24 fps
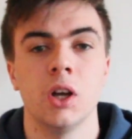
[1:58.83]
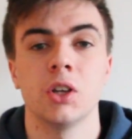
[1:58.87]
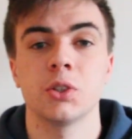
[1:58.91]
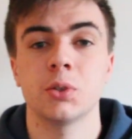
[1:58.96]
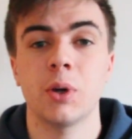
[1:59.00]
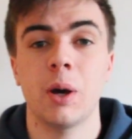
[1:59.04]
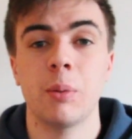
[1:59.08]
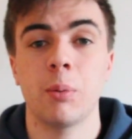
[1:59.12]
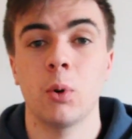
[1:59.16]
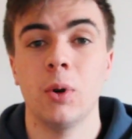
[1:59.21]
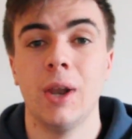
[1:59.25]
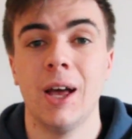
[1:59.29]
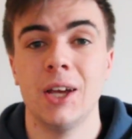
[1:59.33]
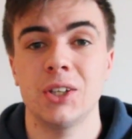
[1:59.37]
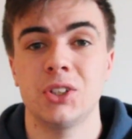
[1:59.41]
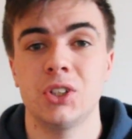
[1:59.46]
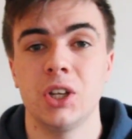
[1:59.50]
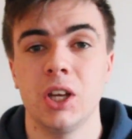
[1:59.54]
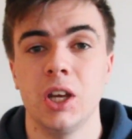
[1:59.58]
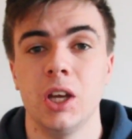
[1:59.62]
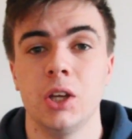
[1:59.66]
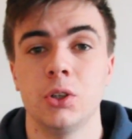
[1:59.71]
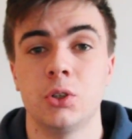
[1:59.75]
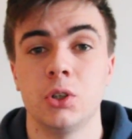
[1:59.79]
So Apple
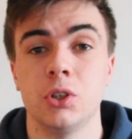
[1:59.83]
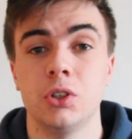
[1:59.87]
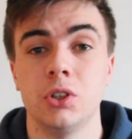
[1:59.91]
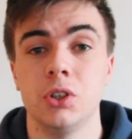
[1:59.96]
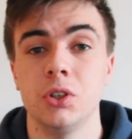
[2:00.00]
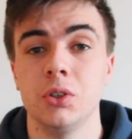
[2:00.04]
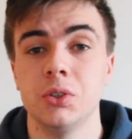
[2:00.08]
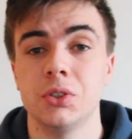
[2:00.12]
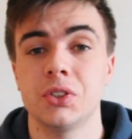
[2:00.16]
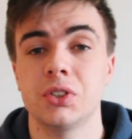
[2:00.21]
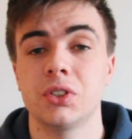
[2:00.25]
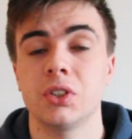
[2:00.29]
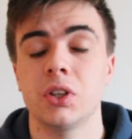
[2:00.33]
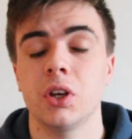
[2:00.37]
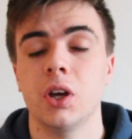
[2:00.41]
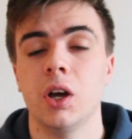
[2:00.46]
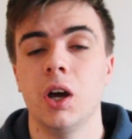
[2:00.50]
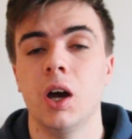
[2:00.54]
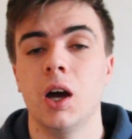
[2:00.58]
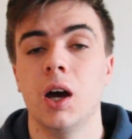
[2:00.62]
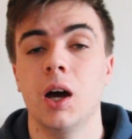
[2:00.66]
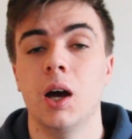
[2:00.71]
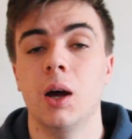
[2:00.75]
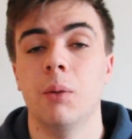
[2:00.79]
last year introduced
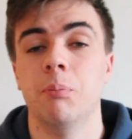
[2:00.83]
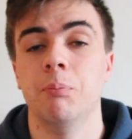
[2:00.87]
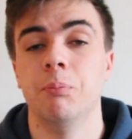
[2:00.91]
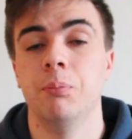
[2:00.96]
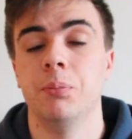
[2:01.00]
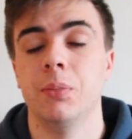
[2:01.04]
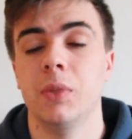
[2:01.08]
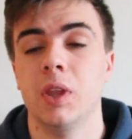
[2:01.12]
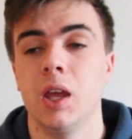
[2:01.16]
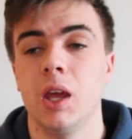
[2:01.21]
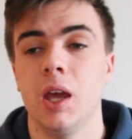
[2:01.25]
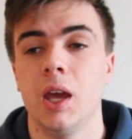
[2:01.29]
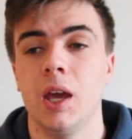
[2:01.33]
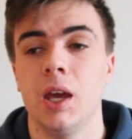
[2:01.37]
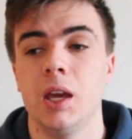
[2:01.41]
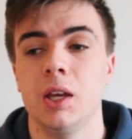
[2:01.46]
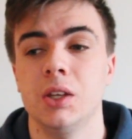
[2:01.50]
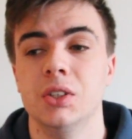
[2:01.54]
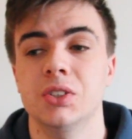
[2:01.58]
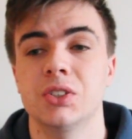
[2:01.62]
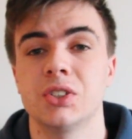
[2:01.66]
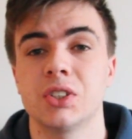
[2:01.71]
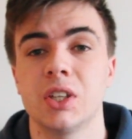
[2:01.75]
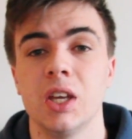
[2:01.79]

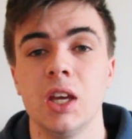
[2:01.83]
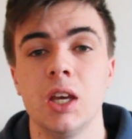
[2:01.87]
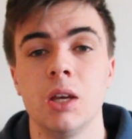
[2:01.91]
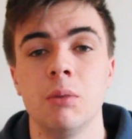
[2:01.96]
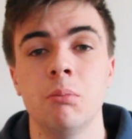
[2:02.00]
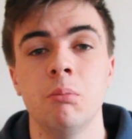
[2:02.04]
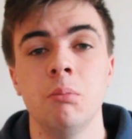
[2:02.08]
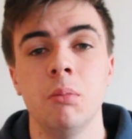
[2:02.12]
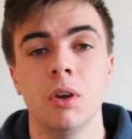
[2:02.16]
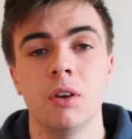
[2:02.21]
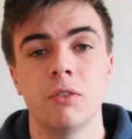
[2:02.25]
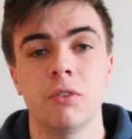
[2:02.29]
a scheme